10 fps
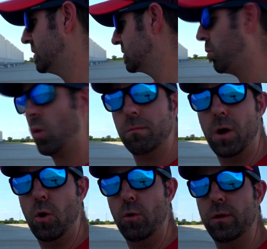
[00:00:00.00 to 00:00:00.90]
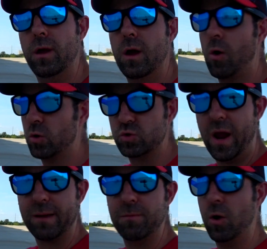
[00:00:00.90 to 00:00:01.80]
it to sport mode or
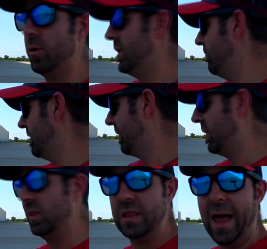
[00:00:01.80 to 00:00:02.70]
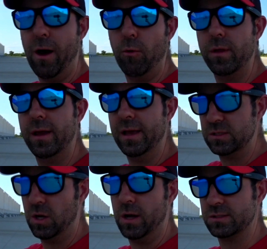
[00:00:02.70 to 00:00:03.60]
track mode, and you've got the loud
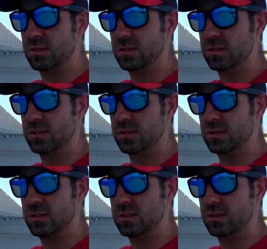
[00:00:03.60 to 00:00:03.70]
exhaust.